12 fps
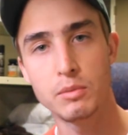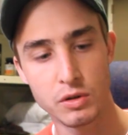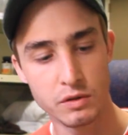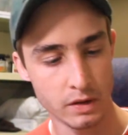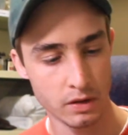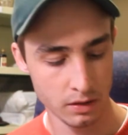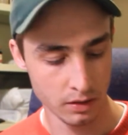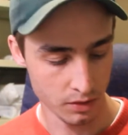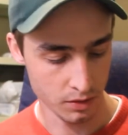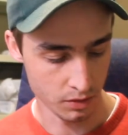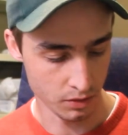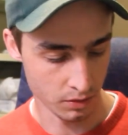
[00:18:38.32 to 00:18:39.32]
move
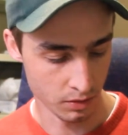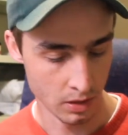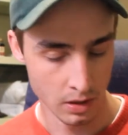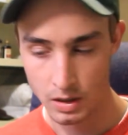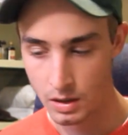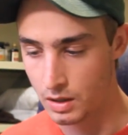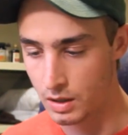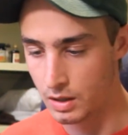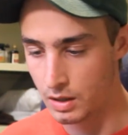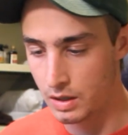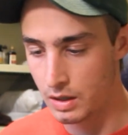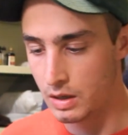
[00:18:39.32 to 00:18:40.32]
on to
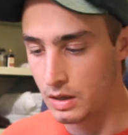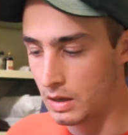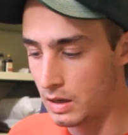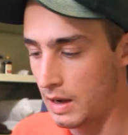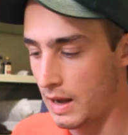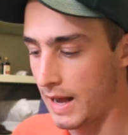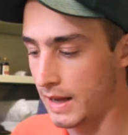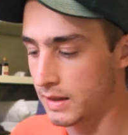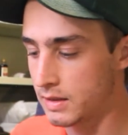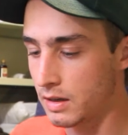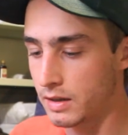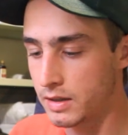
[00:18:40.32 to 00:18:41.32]

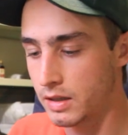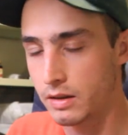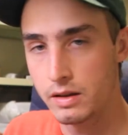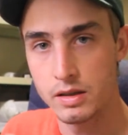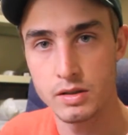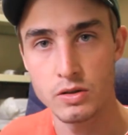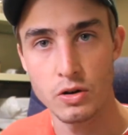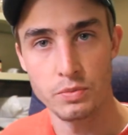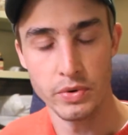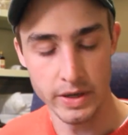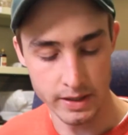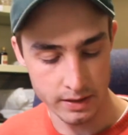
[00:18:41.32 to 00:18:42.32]
hand tightening these
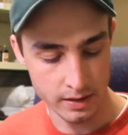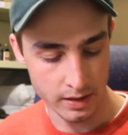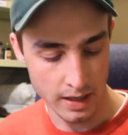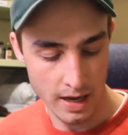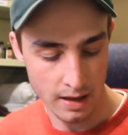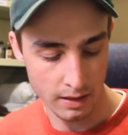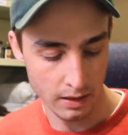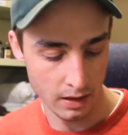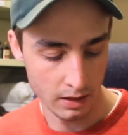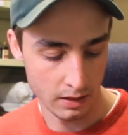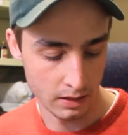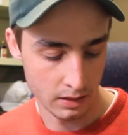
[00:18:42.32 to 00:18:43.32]
top rings and
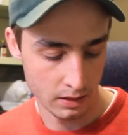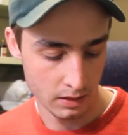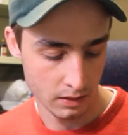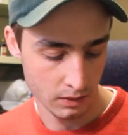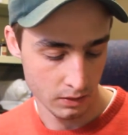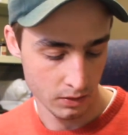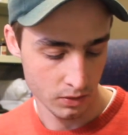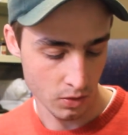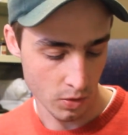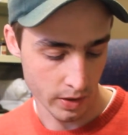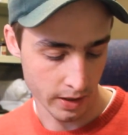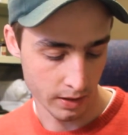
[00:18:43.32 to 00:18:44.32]
then
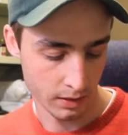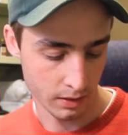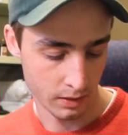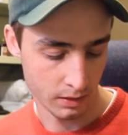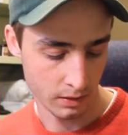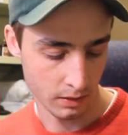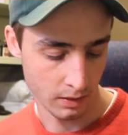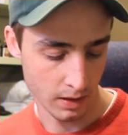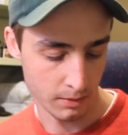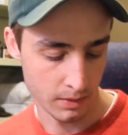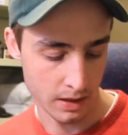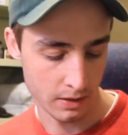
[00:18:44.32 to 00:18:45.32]
torquing
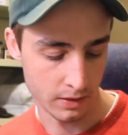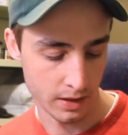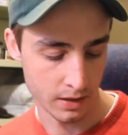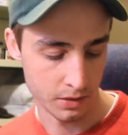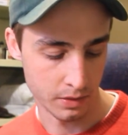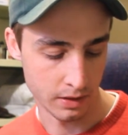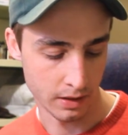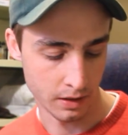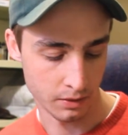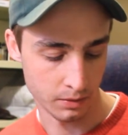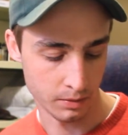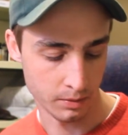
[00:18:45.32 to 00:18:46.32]
them down as well.
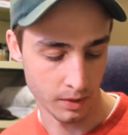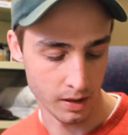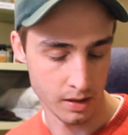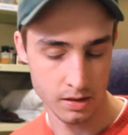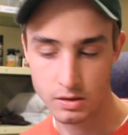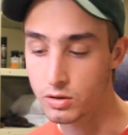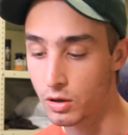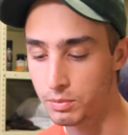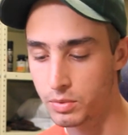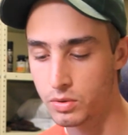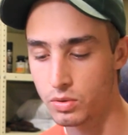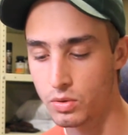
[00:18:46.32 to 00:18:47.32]
Now these
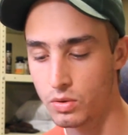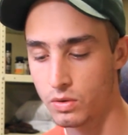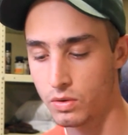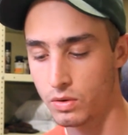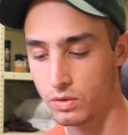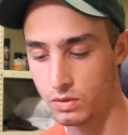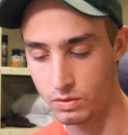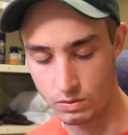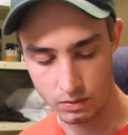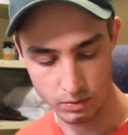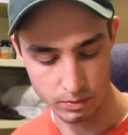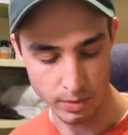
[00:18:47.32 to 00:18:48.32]
top torque
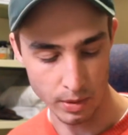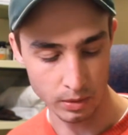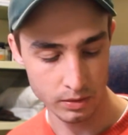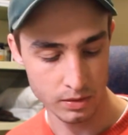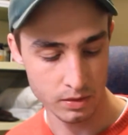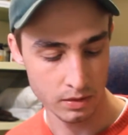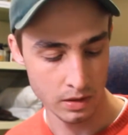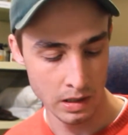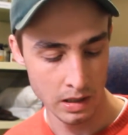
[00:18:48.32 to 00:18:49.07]
bolts